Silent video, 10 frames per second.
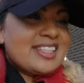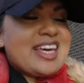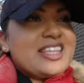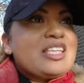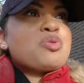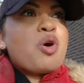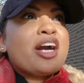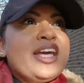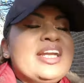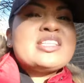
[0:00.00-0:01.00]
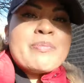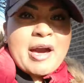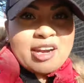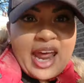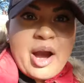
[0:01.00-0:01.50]
to get this walk in. It's
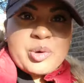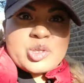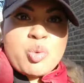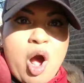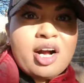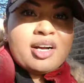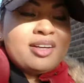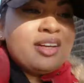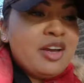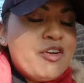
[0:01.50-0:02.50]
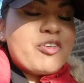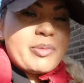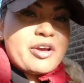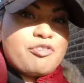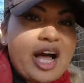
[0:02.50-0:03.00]
about an hour's walk
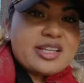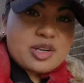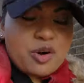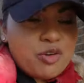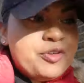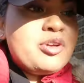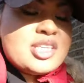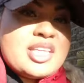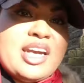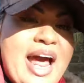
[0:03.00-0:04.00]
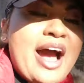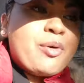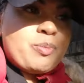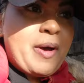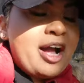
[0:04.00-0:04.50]
from my flat to Whole Foods and then an
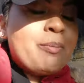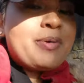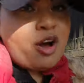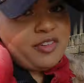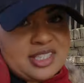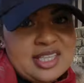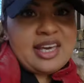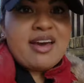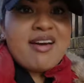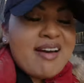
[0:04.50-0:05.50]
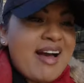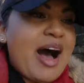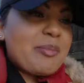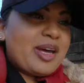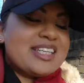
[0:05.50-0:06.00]
hour back, but obviously
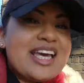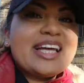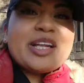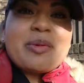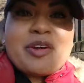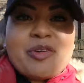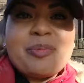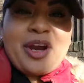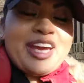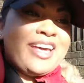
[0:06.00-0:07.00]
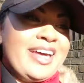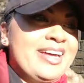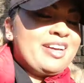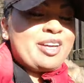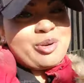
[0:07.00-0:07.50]
I'm gonna take a little bit of a break,
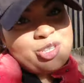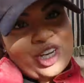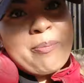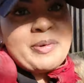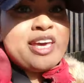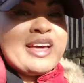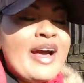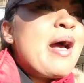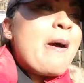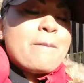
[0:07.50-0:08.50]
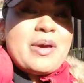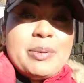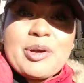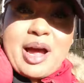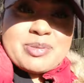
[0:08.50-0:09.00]
go shopping,
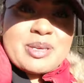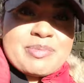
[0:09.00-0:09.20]
maybe grab